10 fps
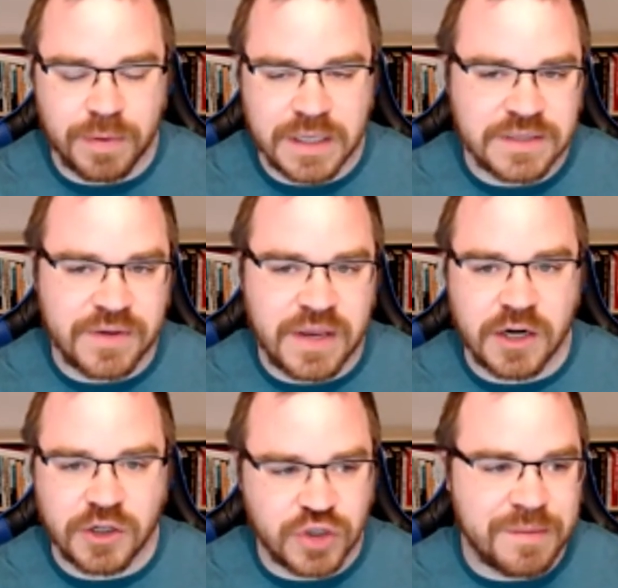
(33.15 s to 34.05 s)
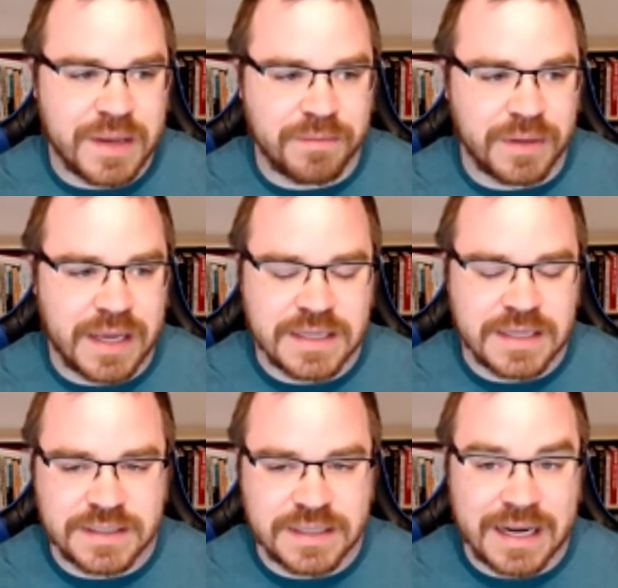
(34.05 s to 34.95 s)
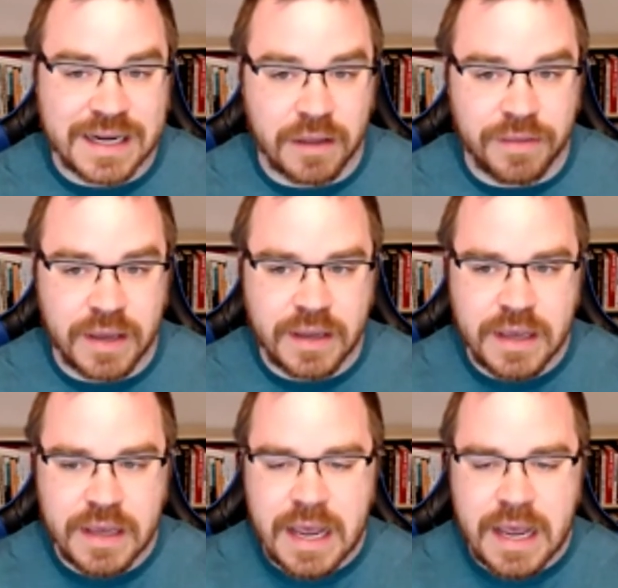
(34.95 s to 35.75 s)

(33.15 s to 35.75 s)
plans of care, treatment plans, that kind of thing,